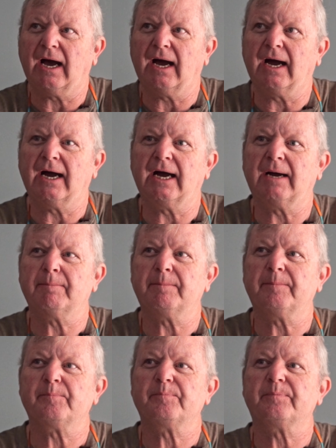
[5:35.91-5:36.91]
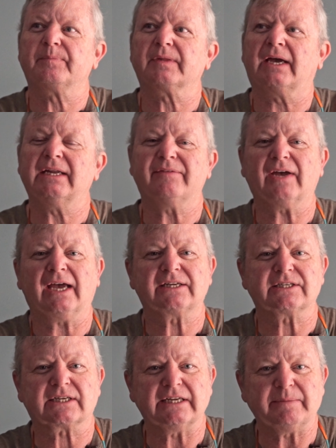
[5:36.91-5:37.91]
I never had
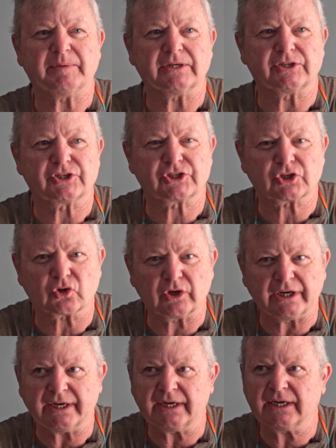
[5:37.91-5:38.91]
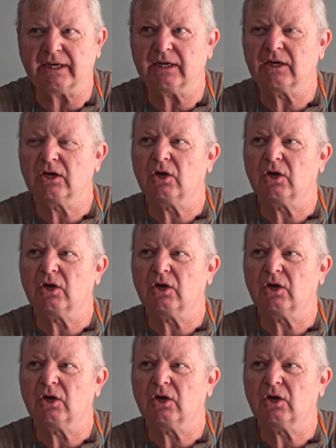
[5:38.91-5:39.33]
to sleep in a tree